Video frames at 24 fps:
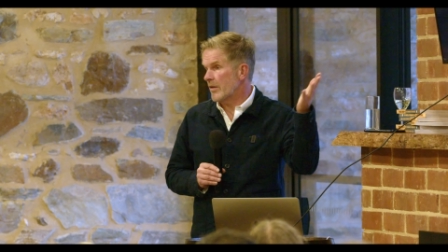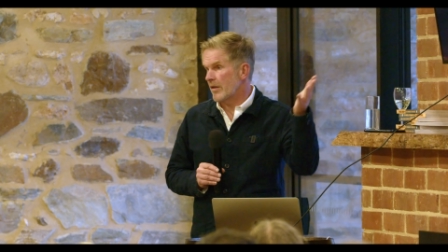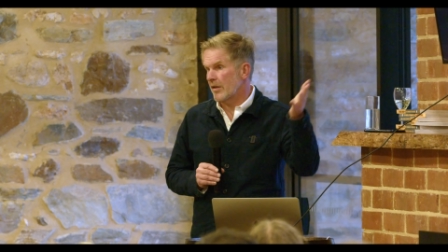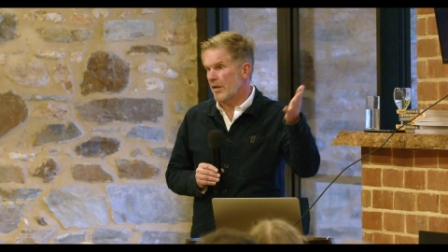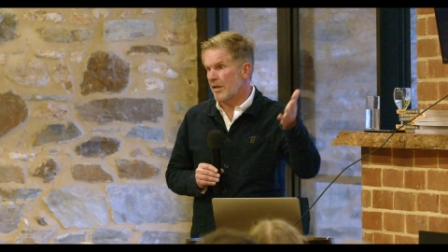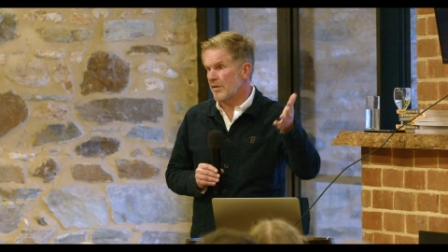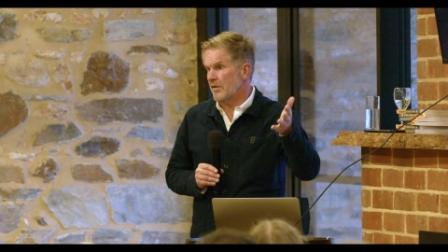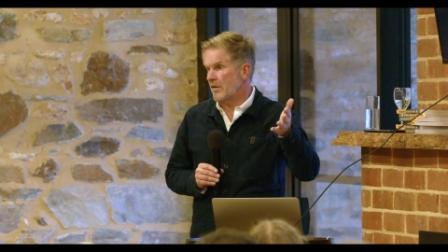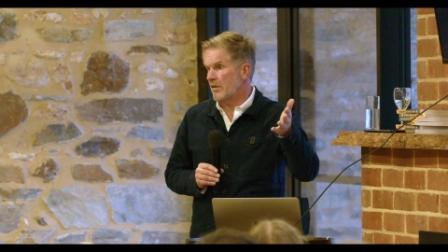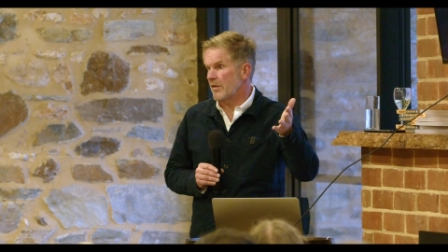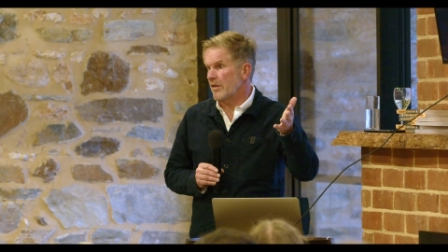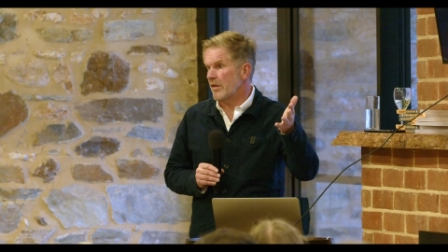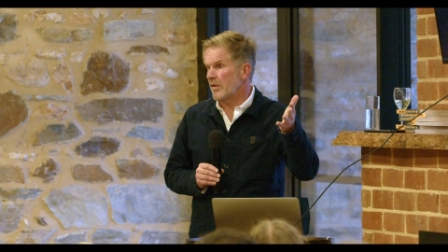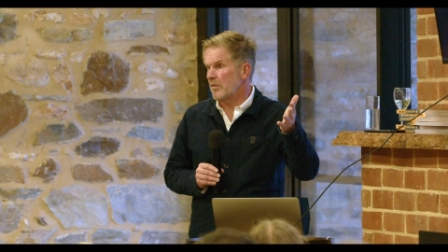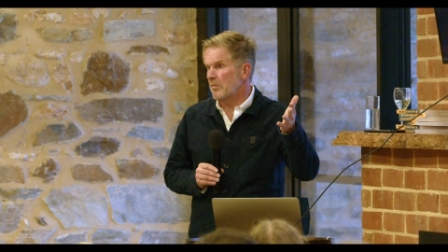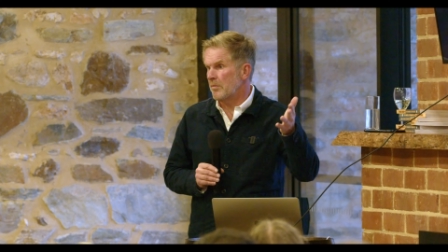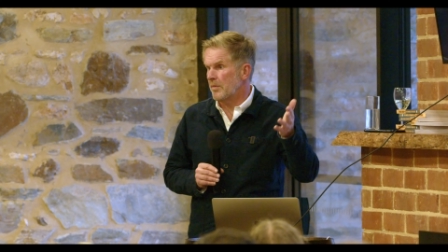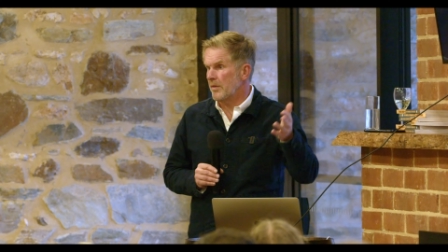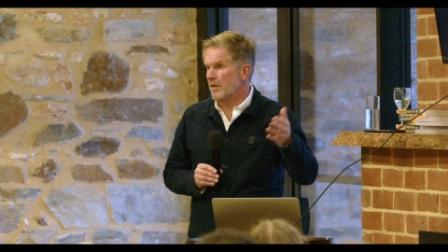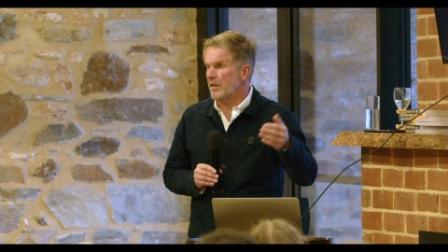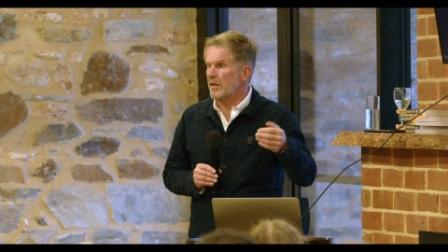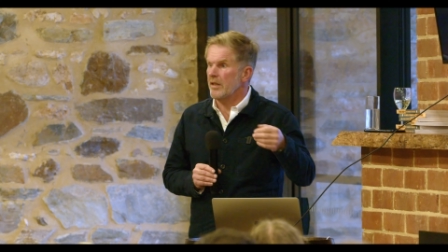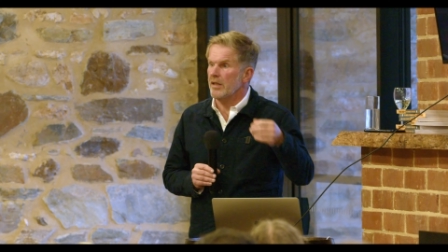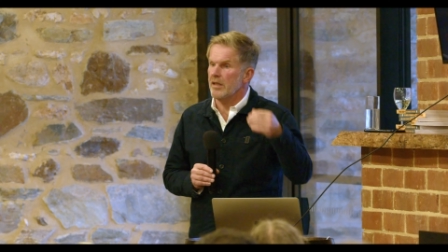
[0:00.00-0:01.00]
you know, I don't know,
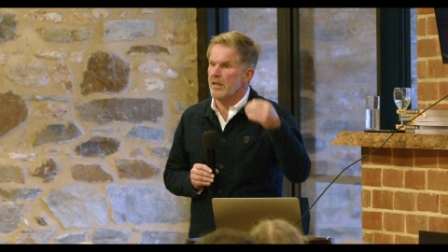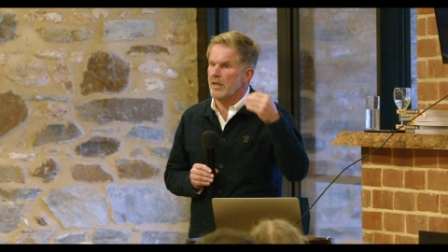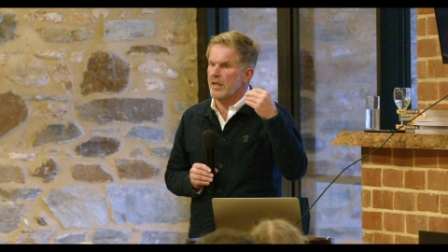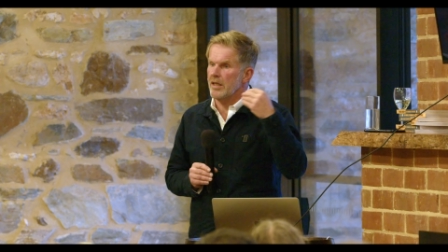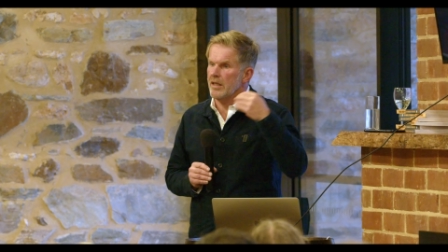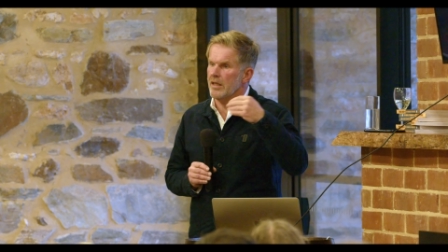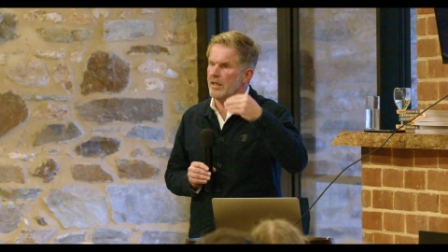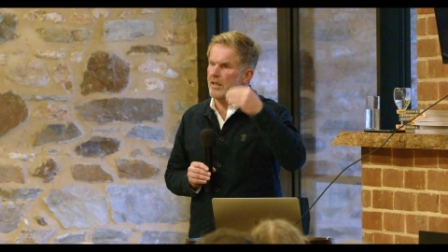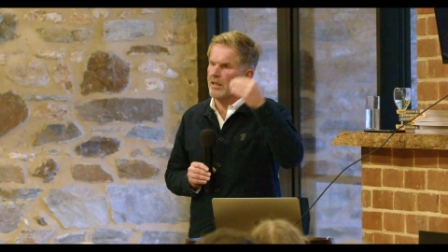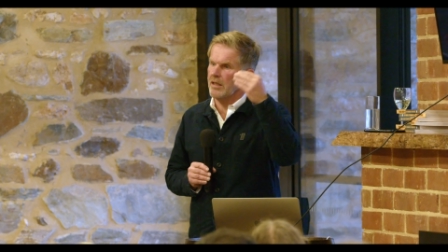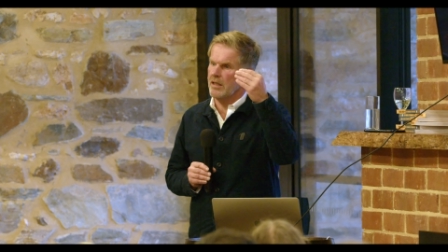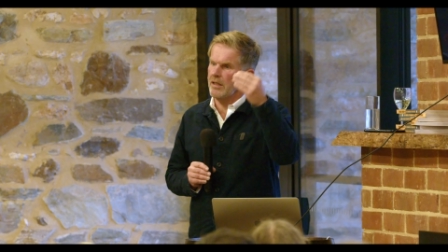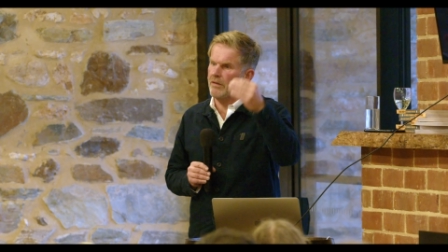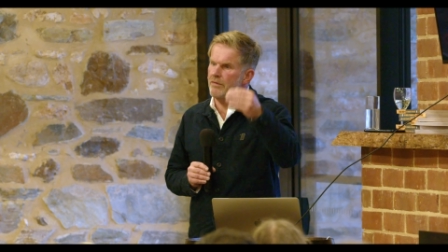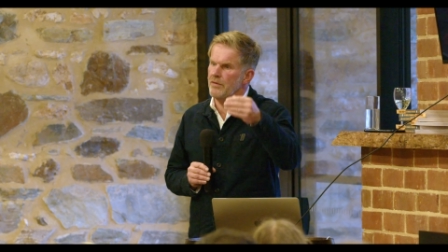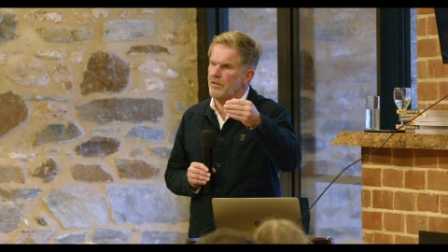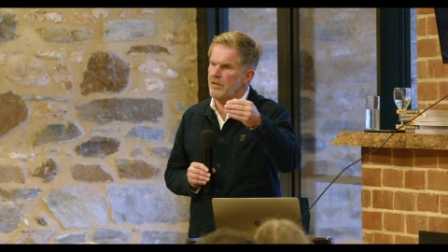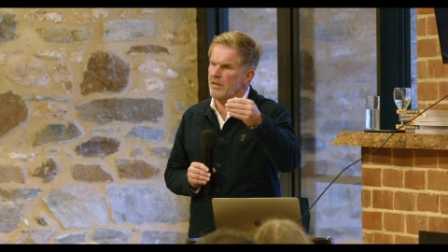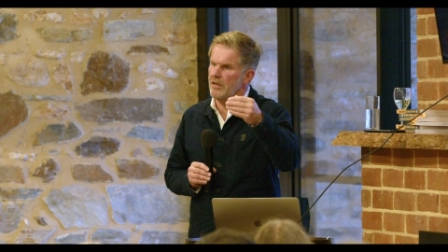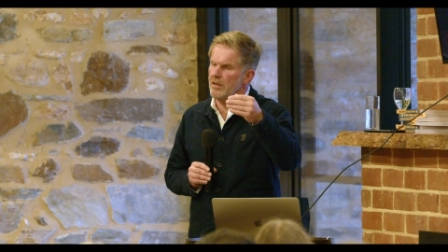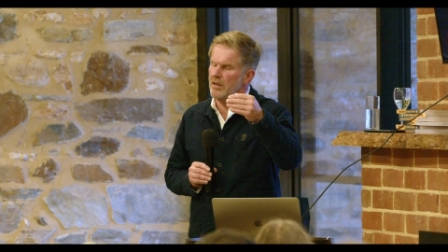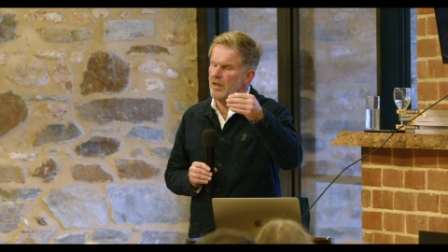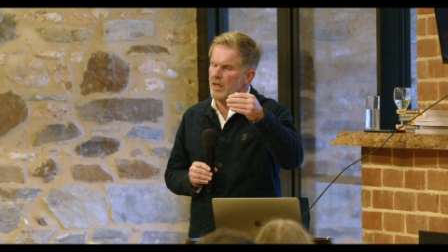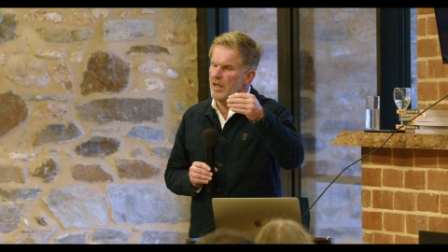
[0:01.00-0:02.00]
but it, it gives
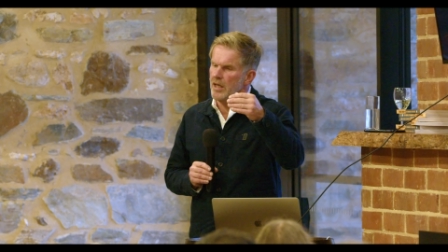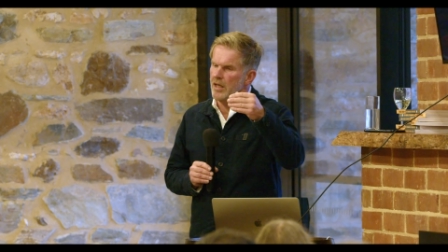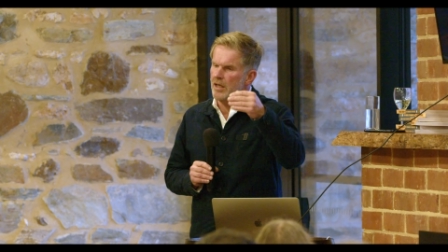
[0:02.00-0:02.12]
you,